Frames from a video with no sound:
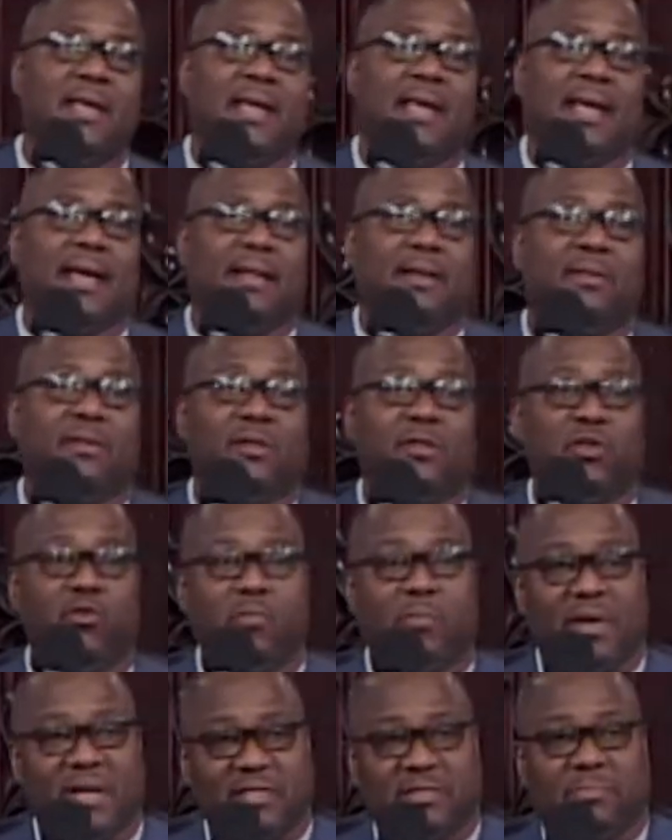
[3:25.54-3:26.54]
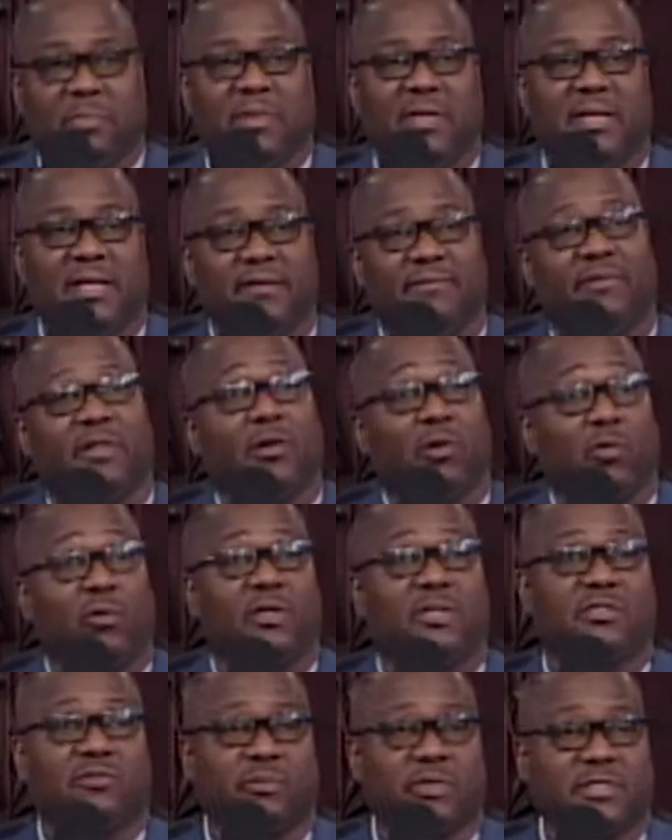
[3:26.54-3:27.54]
and you best believe the Lord
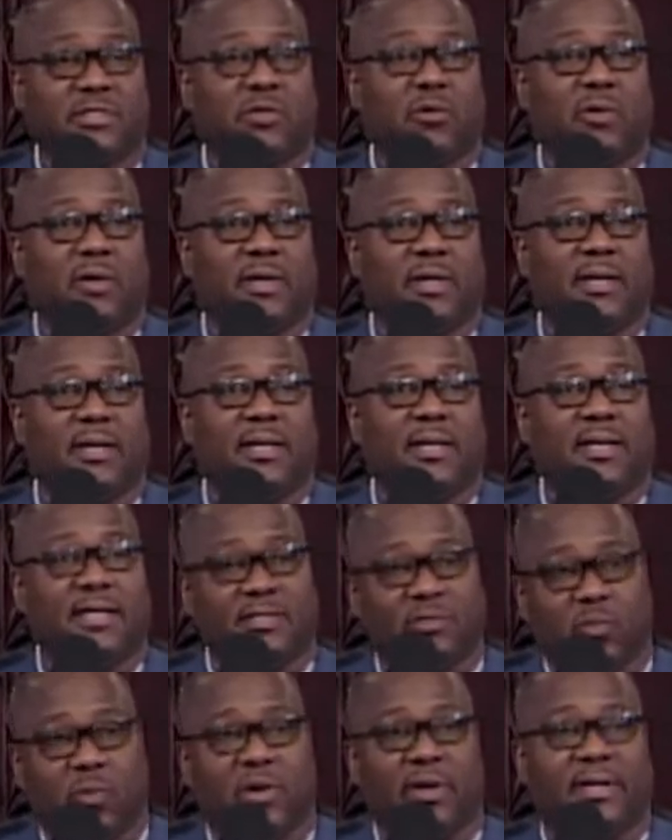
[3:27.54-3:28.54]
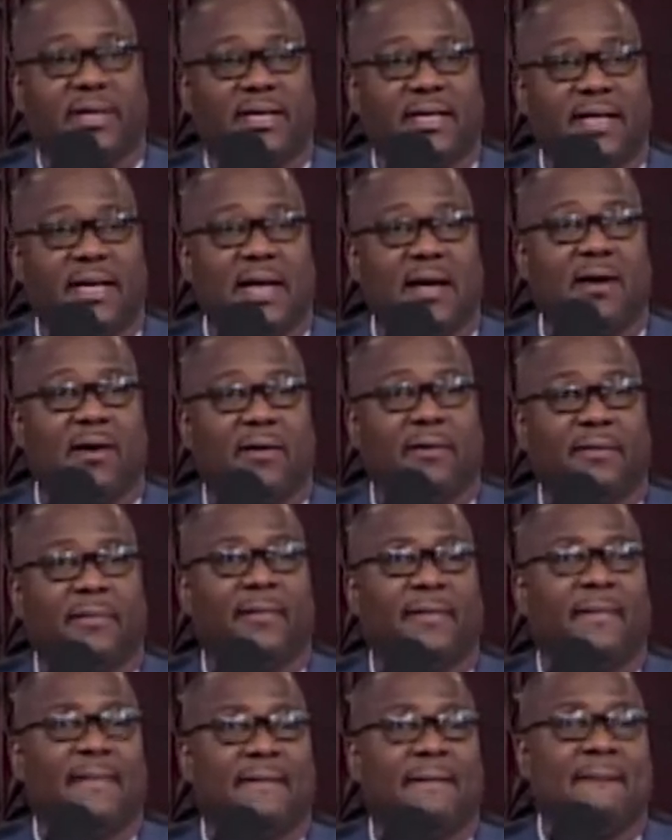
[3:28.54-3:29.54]
is restoring it. He's working it out.
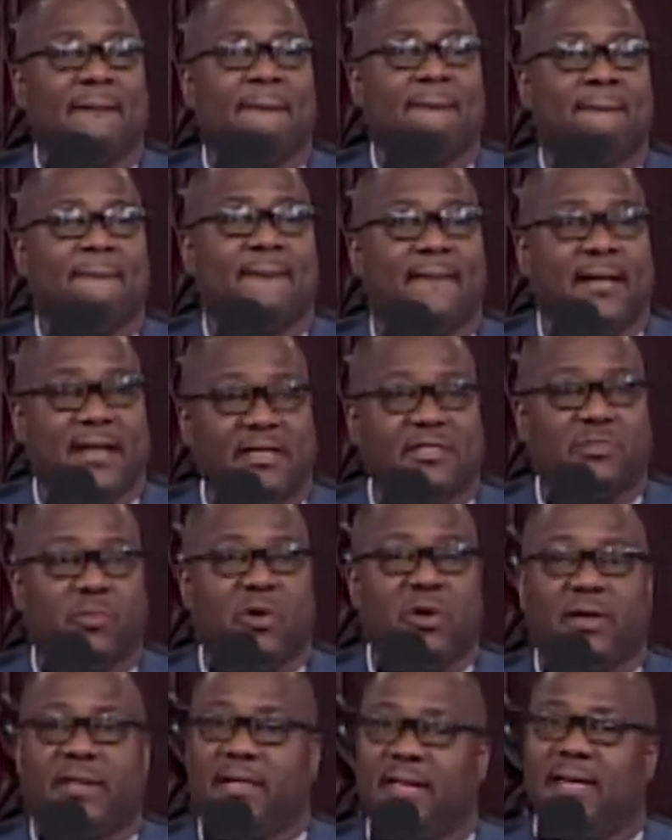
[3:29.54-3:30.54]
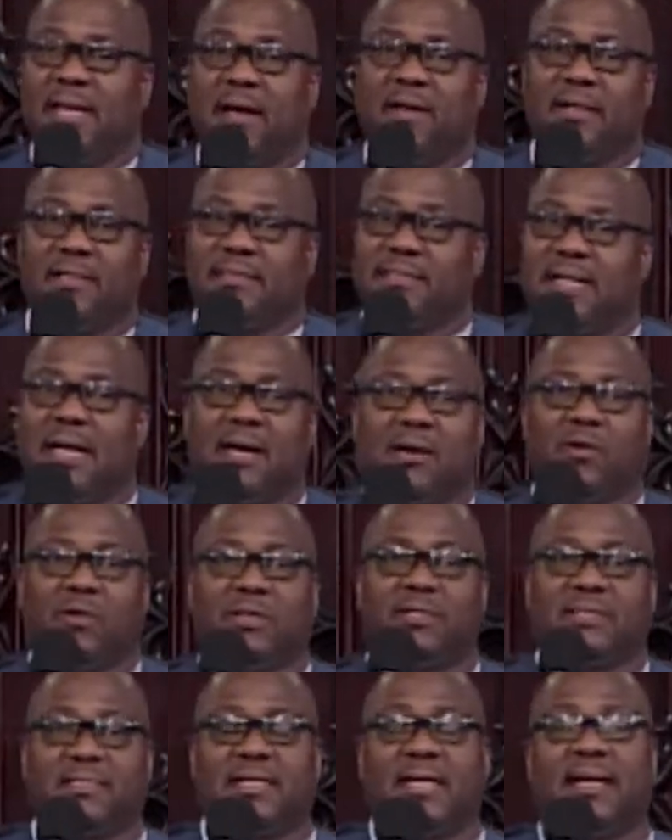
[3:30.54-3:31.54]
He's working it out. It's not going
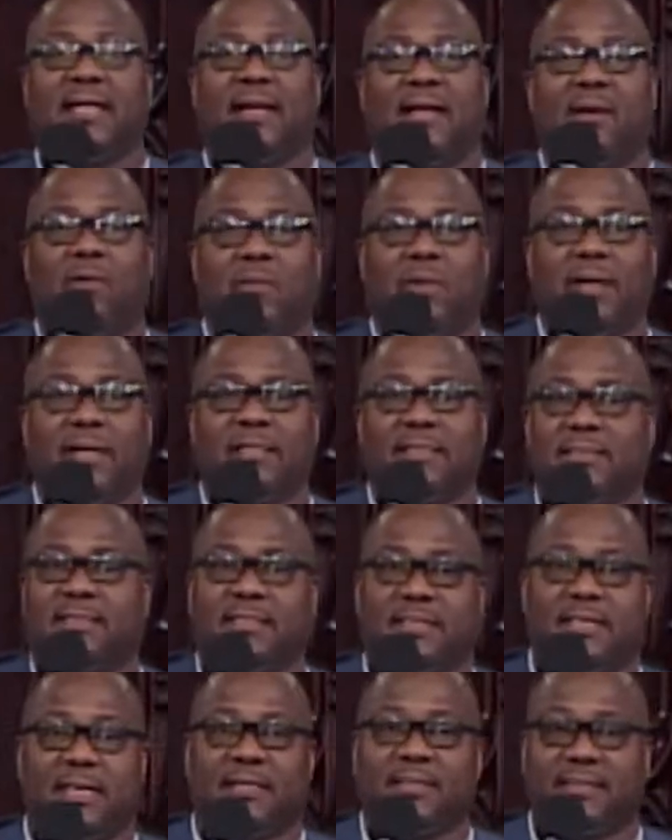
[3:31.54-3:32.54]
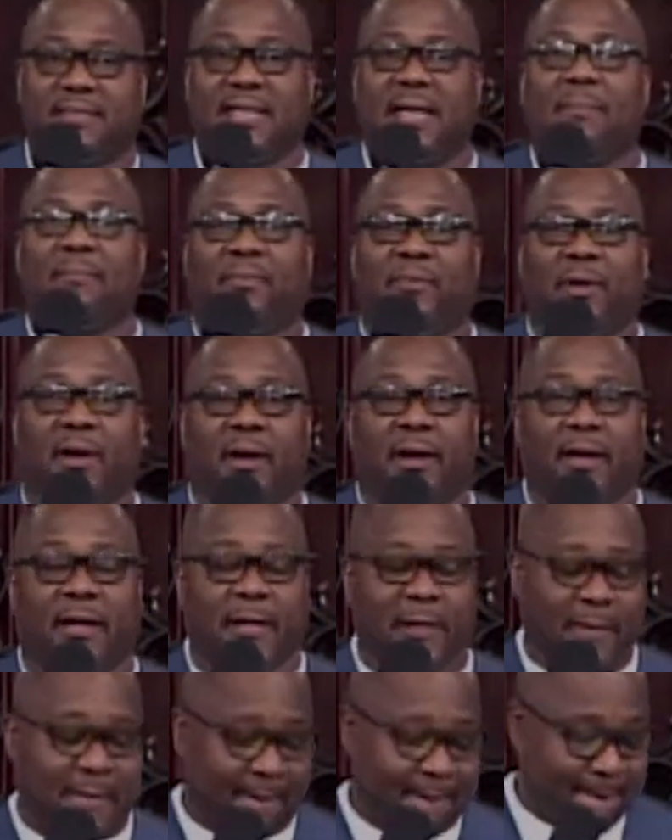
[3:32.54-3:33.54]
to stay that way. It's temporary.
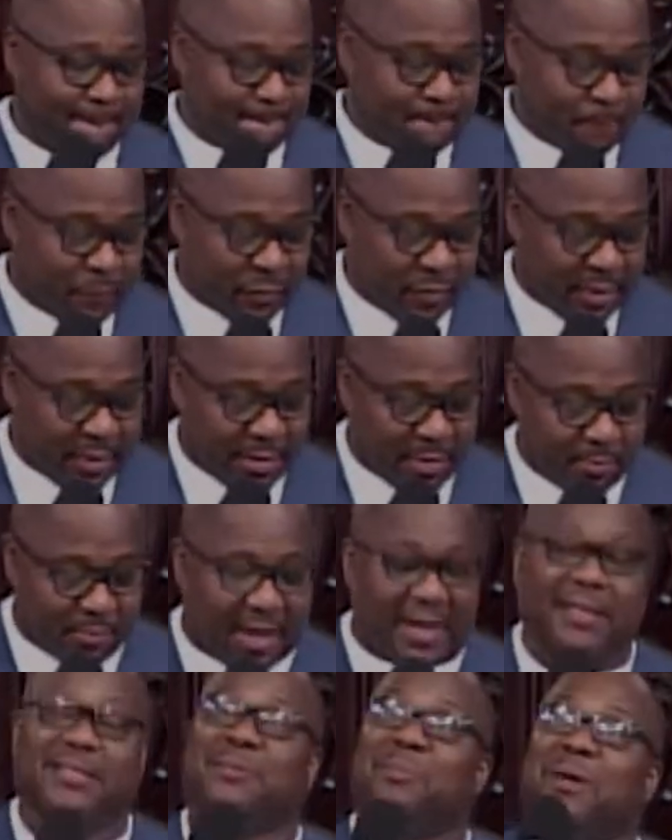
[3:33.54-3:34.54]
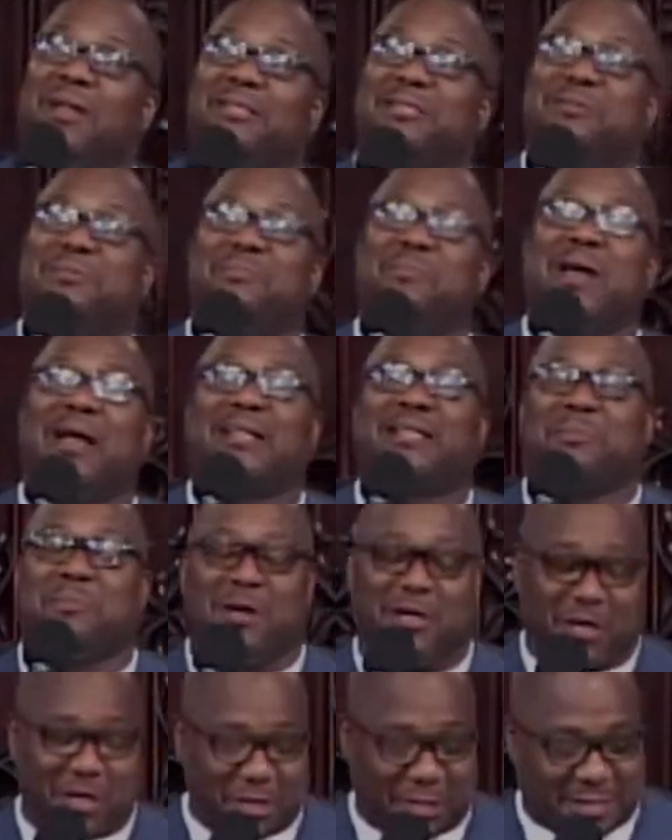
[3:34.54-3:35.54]
Back to
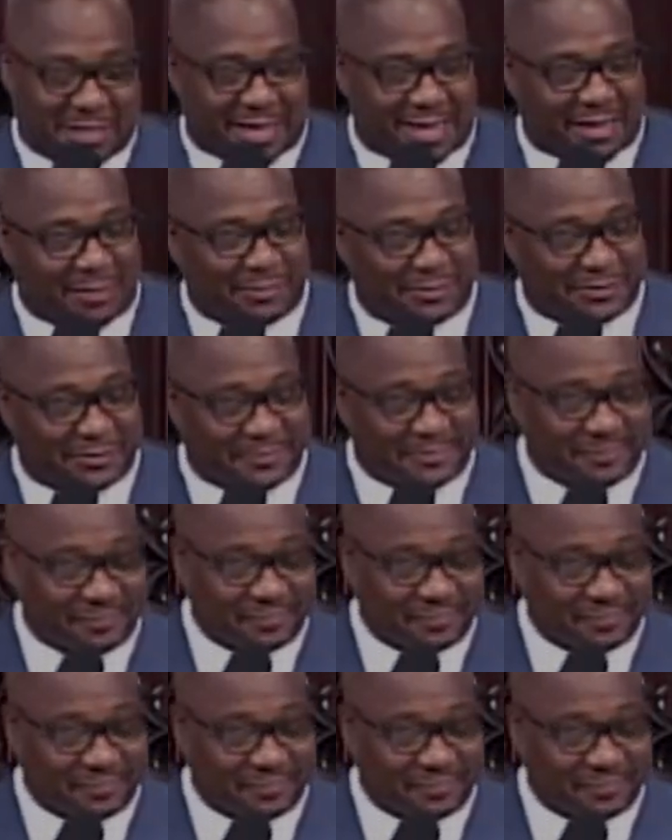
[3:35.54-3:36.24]
my good times.